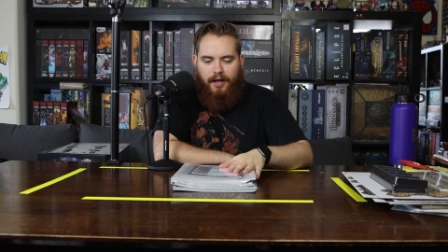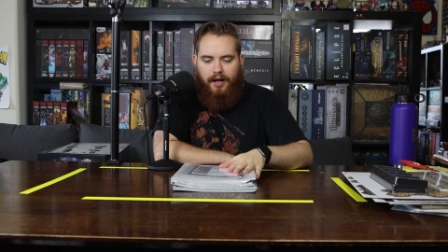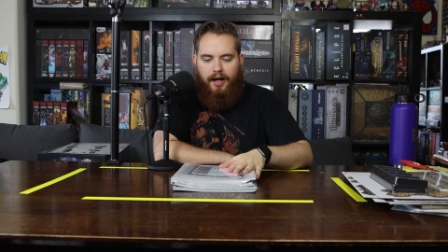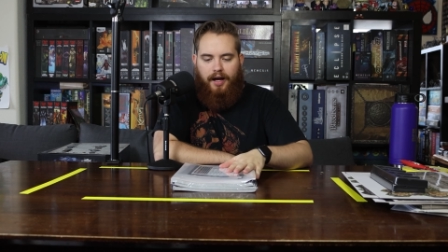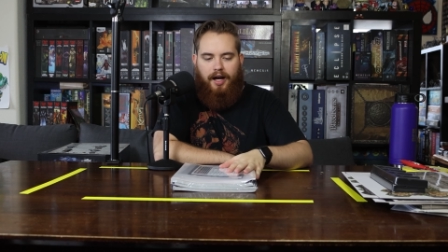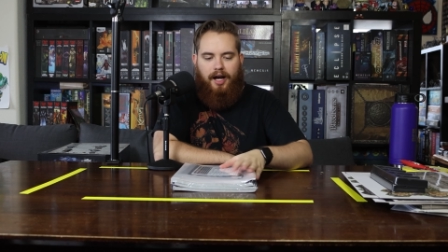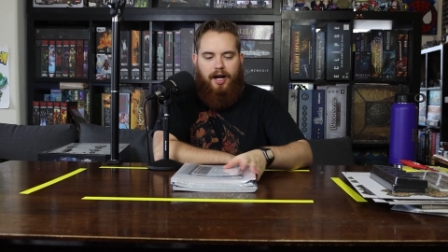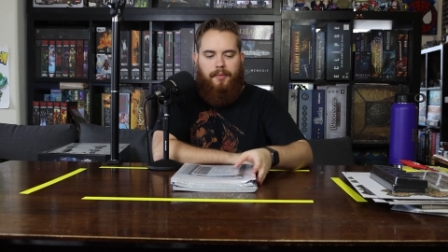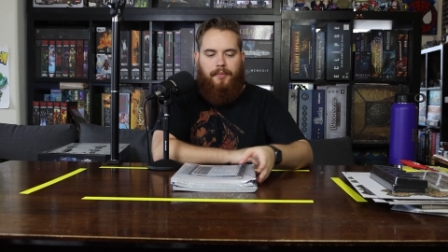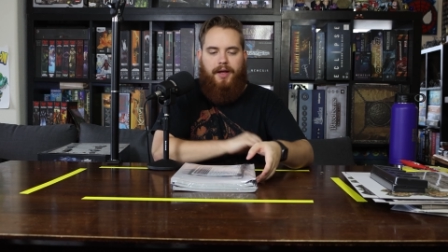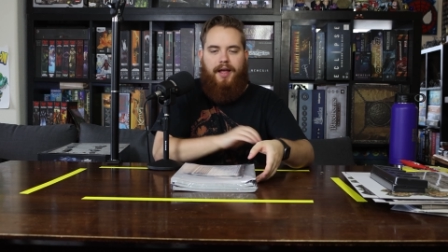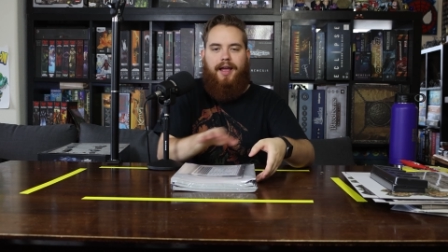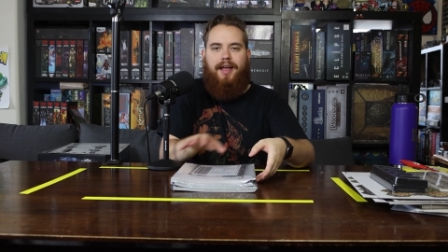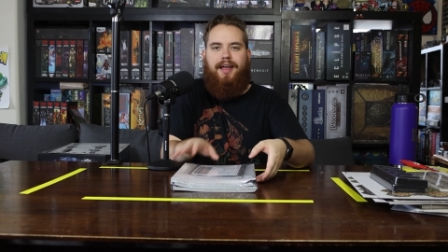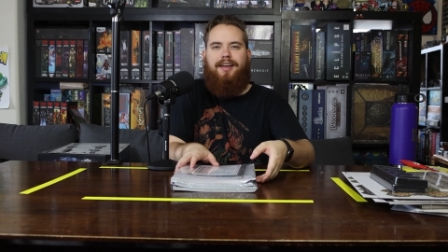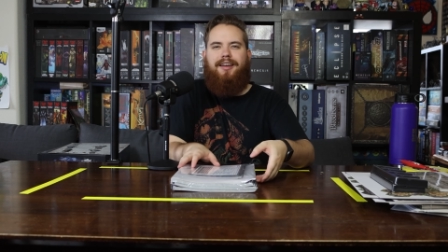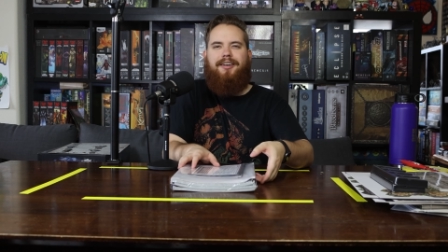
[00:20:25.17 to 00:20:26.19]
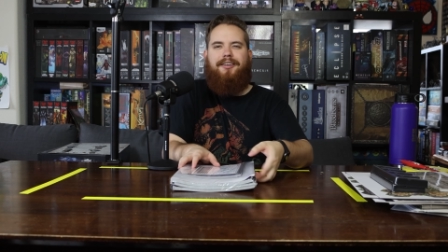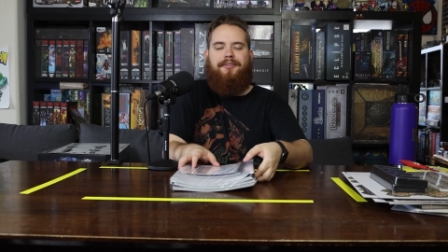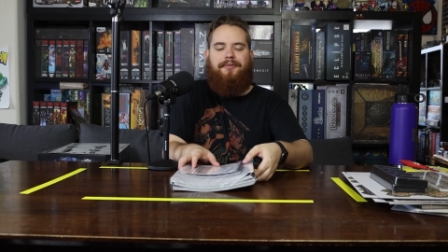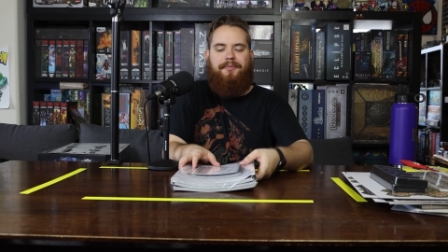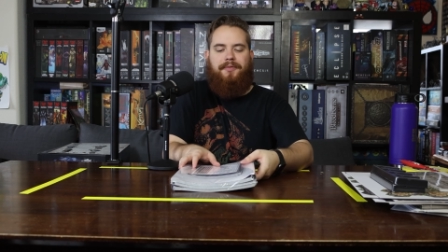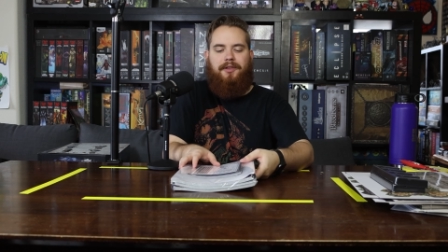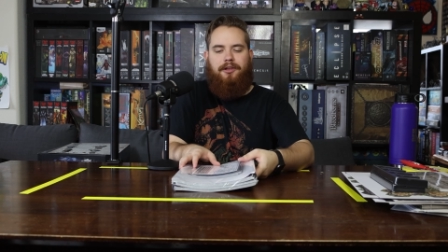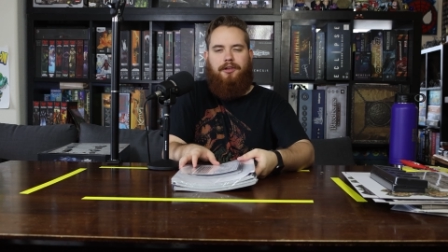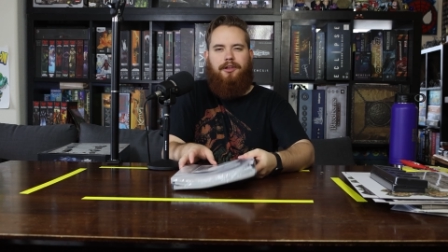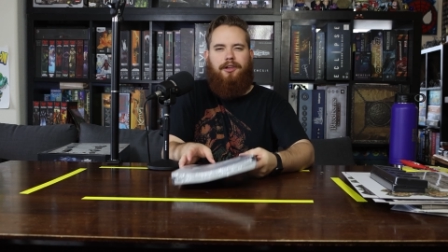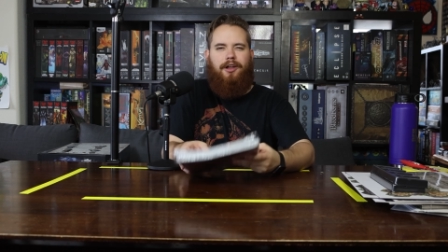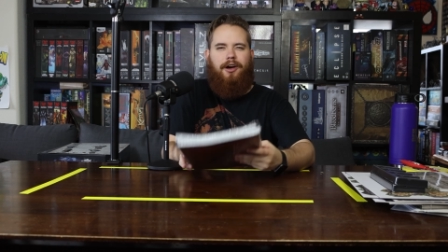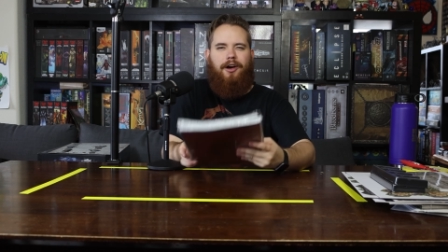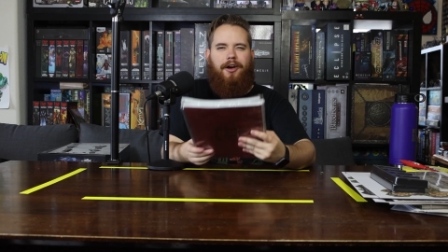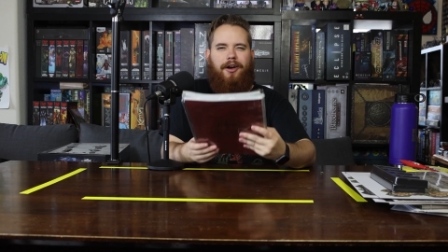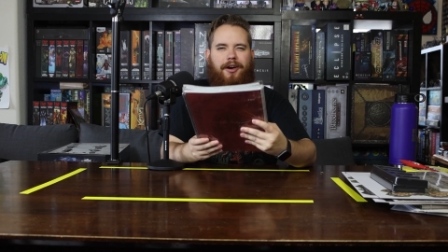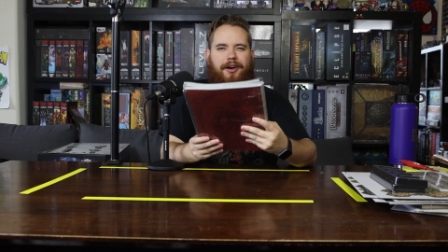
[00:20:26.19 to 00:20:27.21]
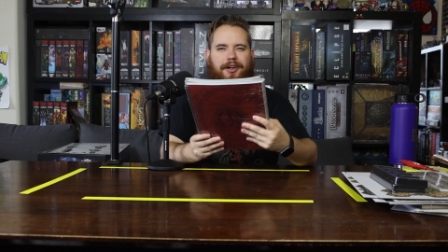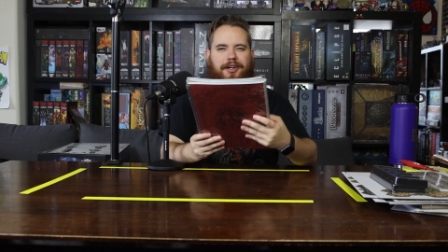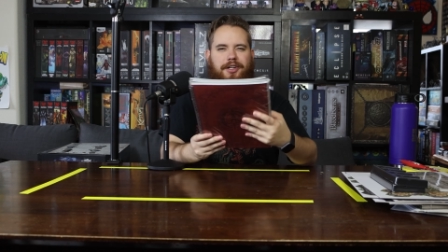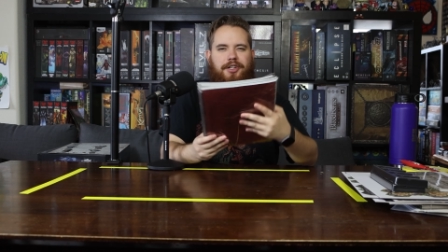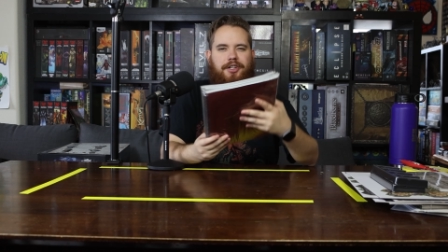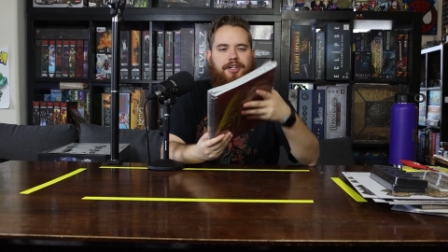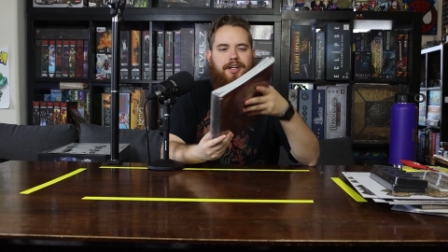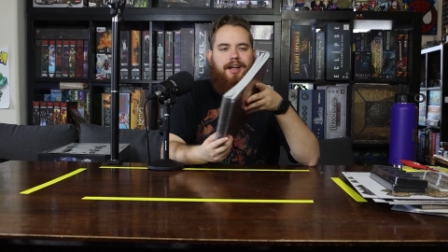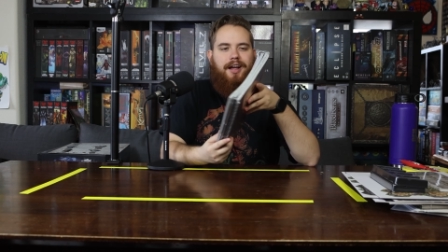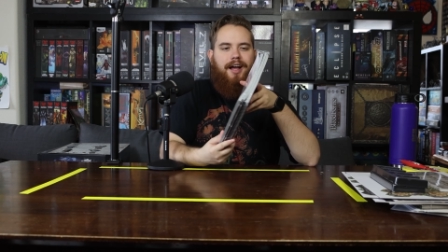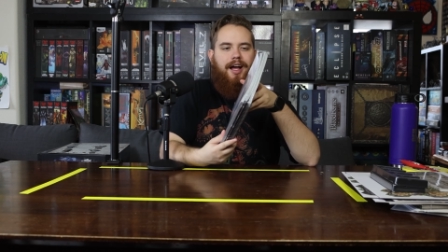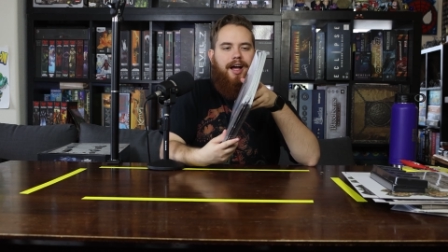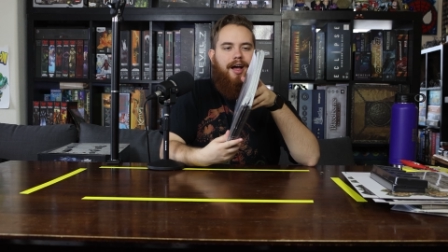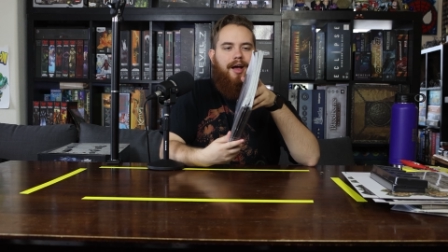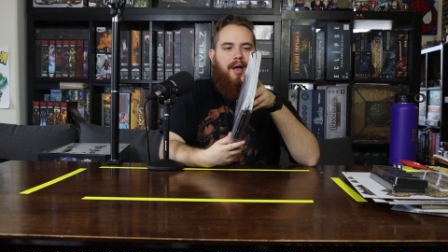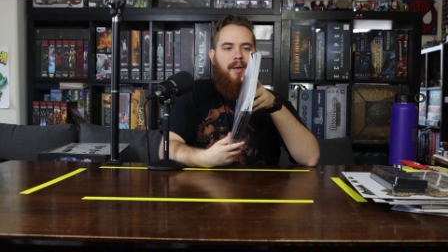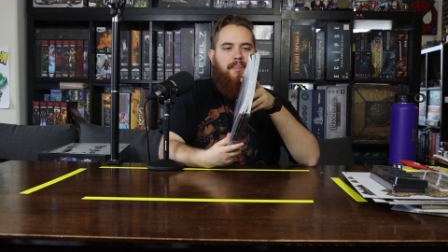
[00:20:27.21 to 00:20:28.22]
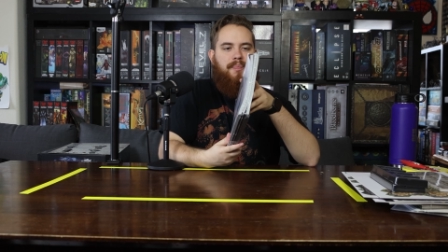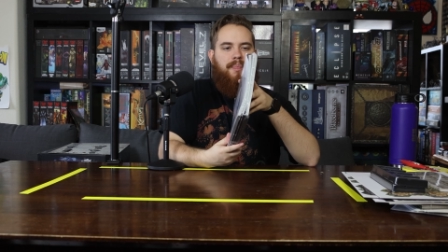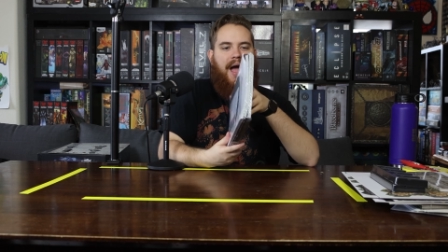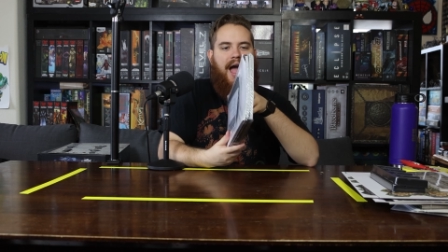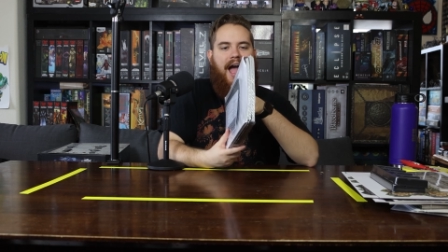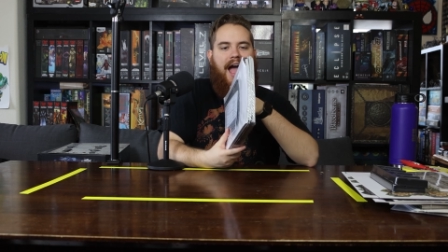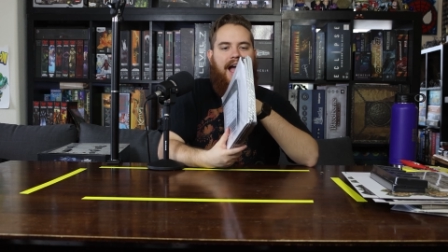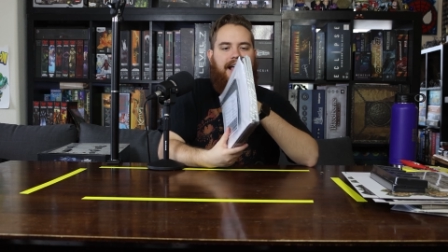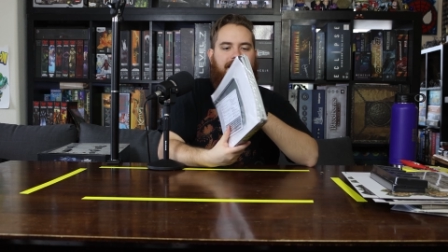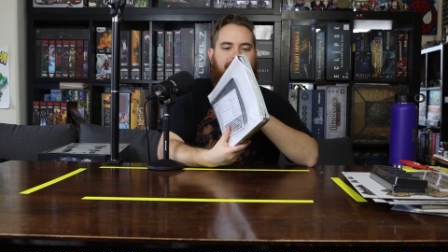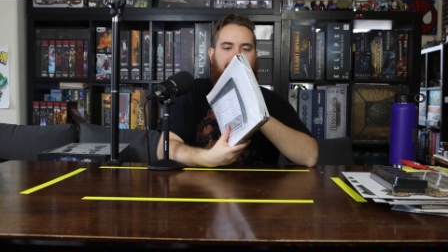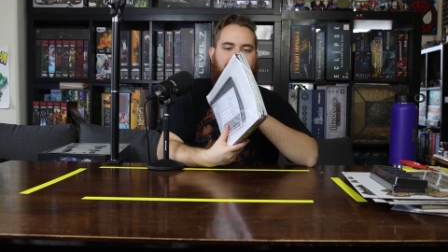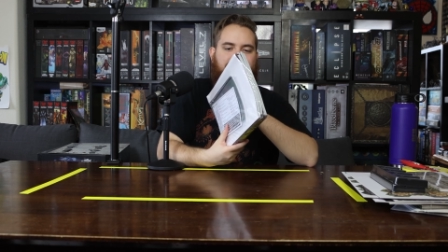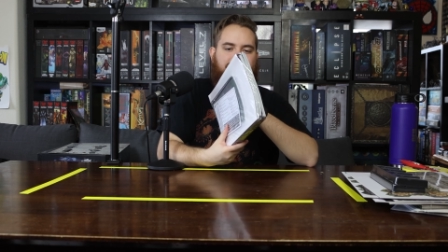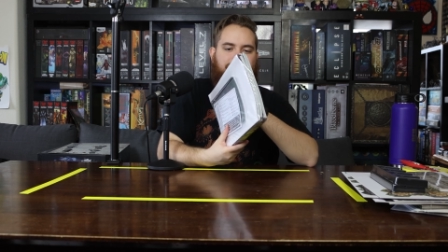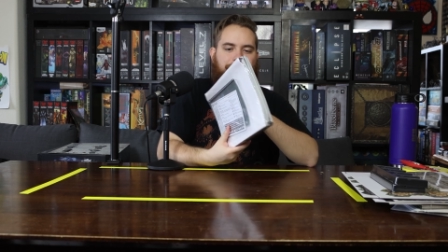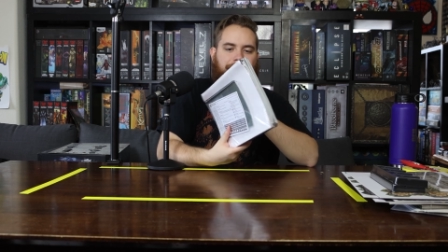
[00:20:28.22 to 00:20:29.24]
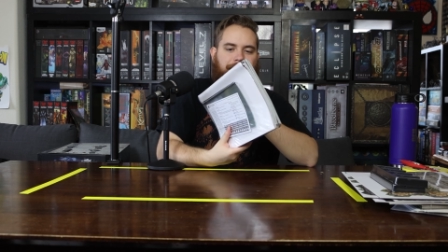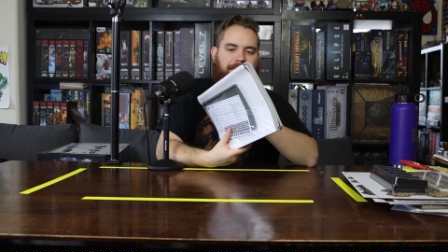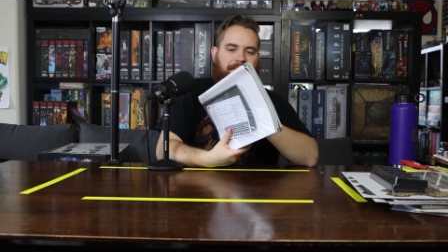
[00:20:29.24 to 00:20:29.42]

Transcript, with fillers: Um, a large uh, packet